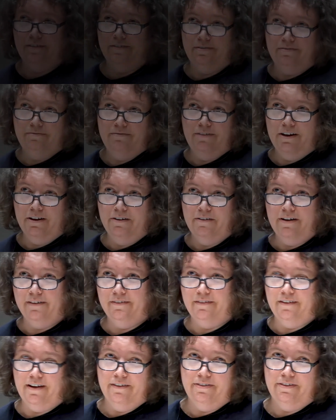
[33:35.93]
to,
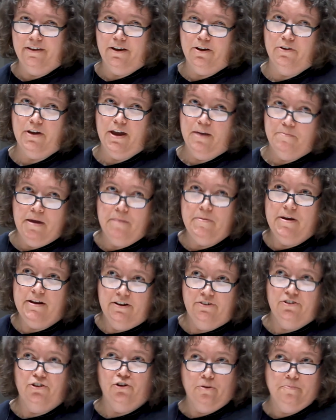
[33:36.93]
I think, okay, maybe
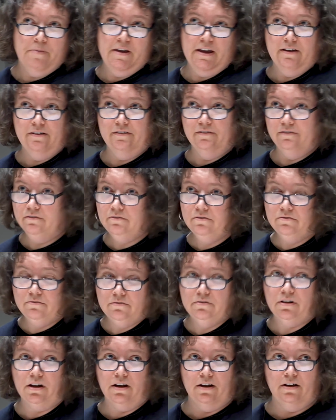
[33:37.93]
it is European
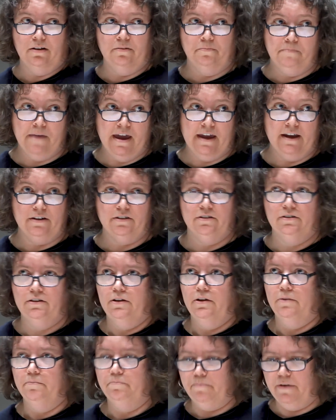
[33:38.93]
made,
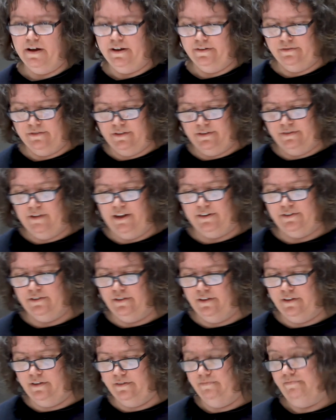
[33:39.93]
but that's
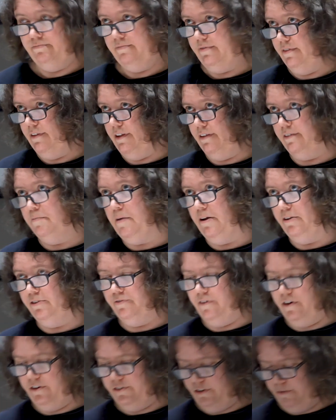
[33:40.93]
about as
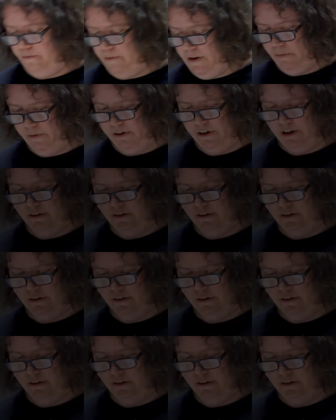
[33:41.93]
far as I'll be able to